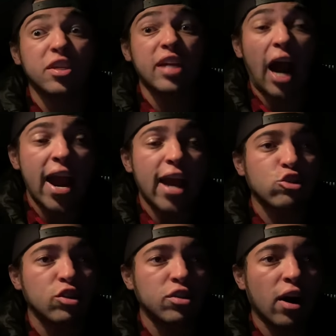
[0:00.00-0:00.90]
And I
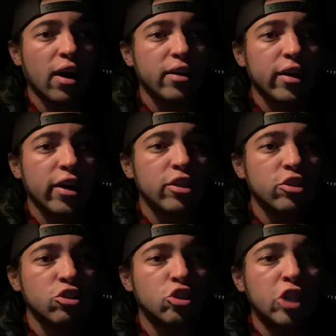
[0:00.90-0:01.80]
actually thought
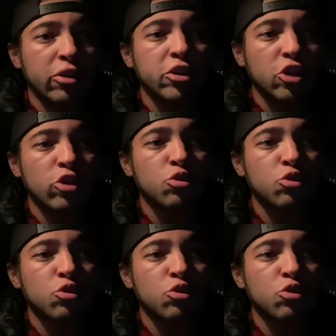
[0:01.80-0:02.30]
Jerry Jones